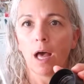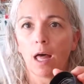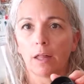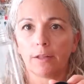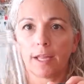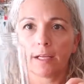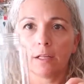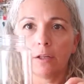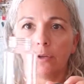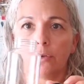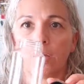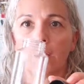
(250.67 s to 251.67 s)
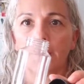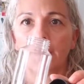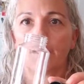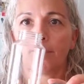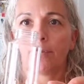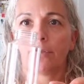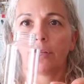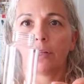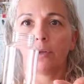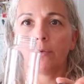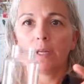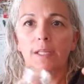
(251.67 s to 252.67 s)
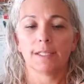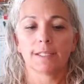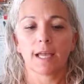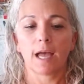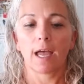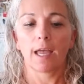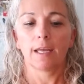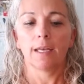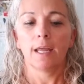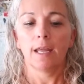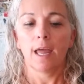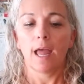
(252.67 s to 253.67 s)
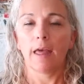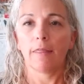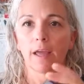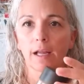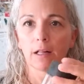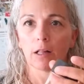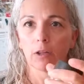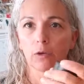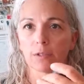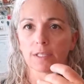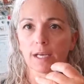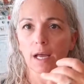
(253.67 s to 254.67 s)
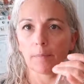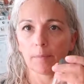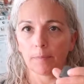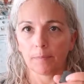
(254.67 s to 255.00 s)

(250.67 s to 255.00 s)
I'll take a glue gun and I'll put the glue inside and then close it up.